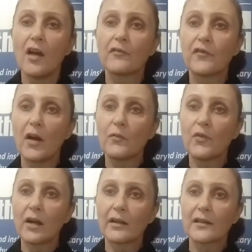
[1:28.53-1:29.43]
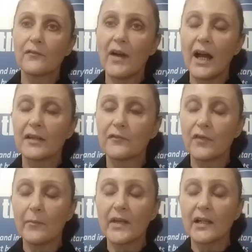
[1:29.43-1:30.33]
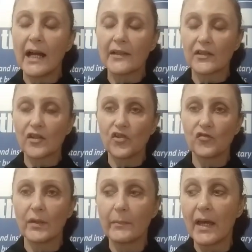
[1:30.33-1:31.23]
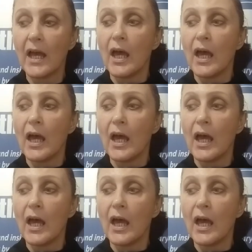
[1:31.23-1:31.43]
from rockets fired from the Gaza Strip.